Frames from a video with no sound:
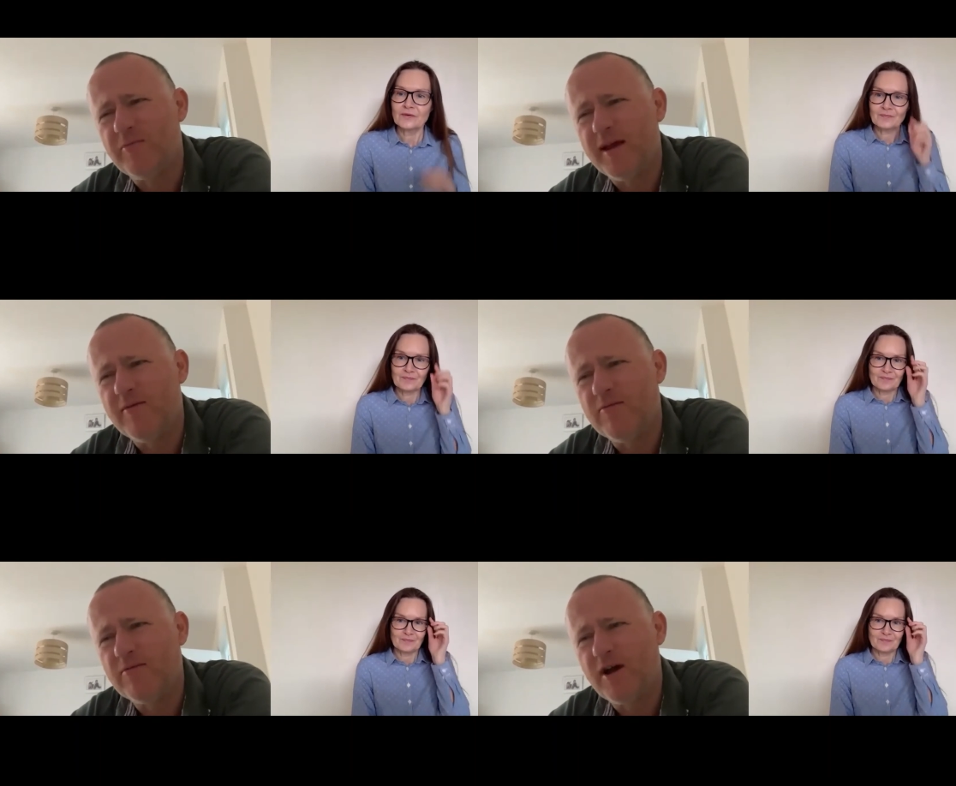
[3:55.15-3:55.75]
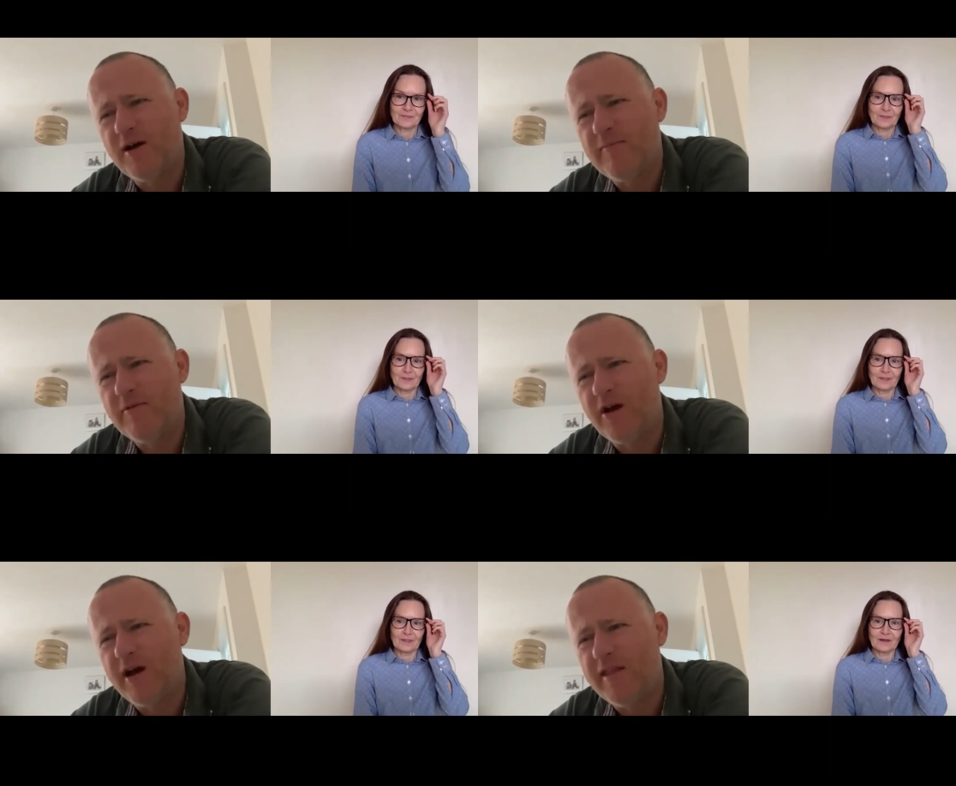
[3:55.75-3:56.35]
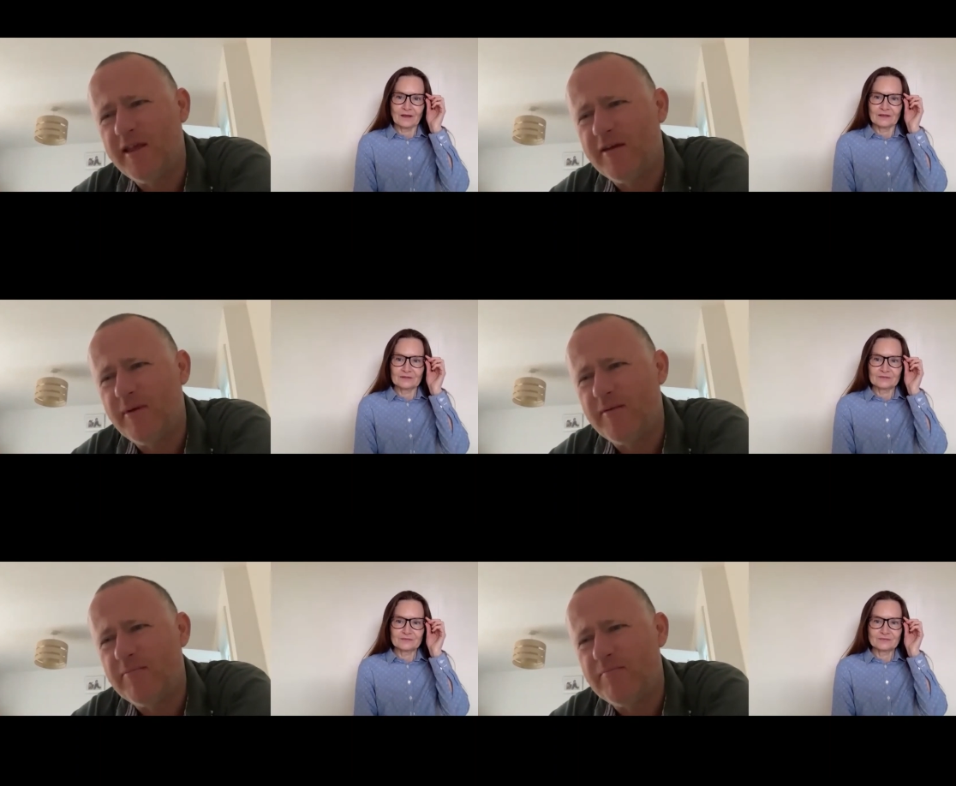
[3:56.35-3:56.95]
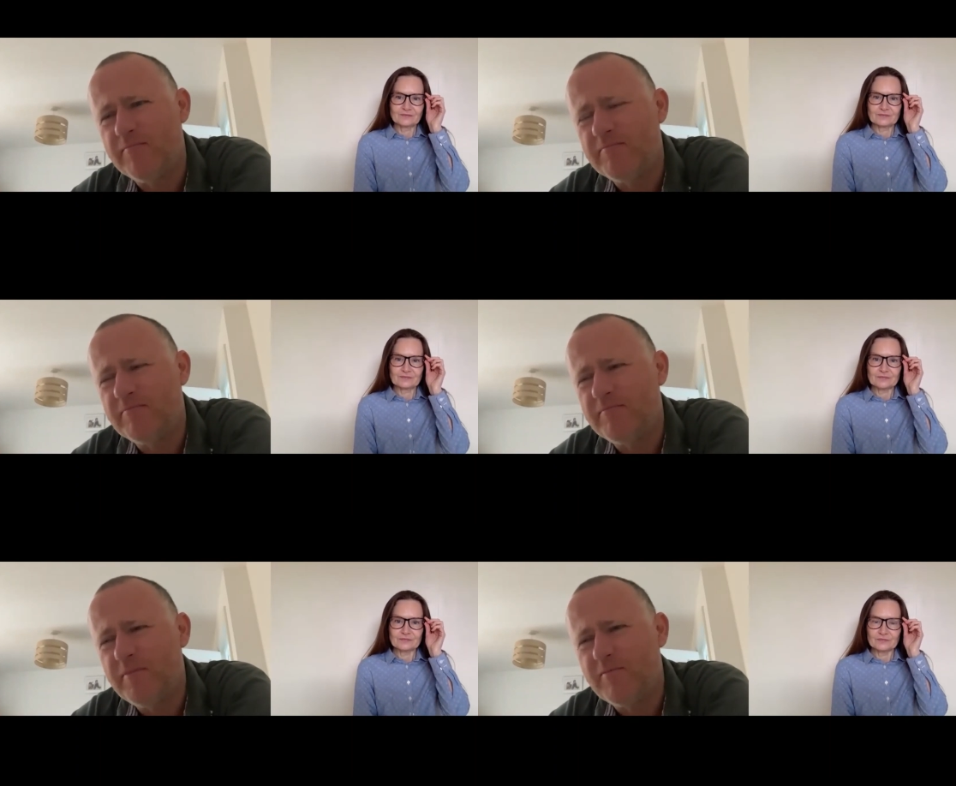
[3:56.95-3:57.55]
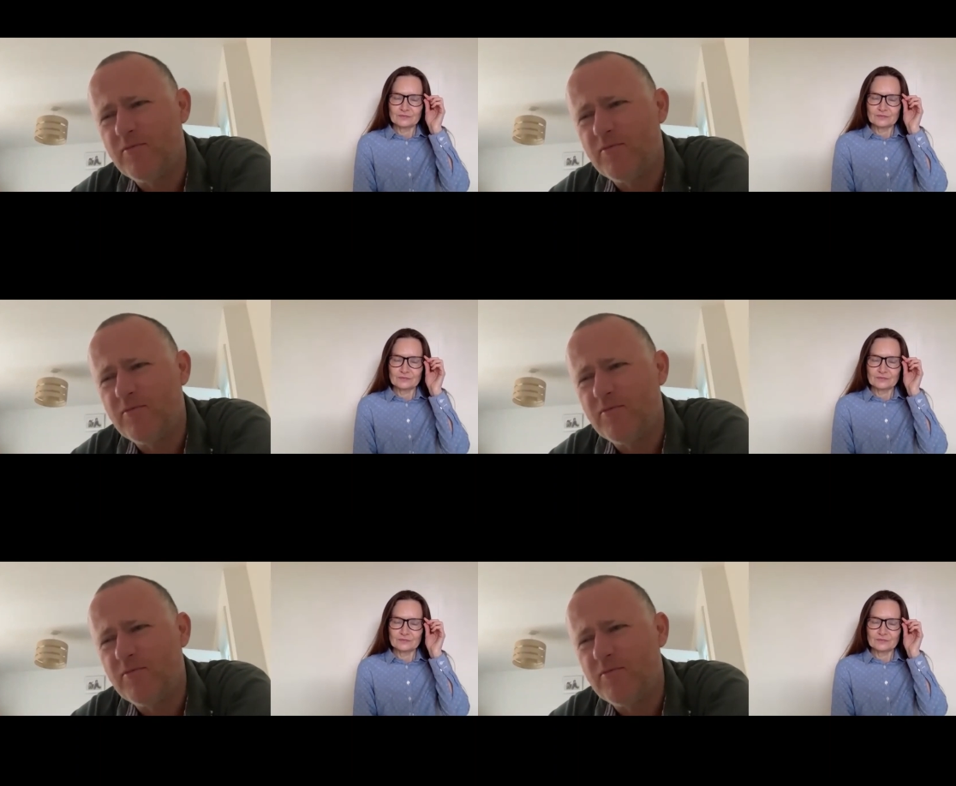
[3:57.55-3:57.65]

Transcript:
Speaker 1: me. Haven't you got anything a bit bit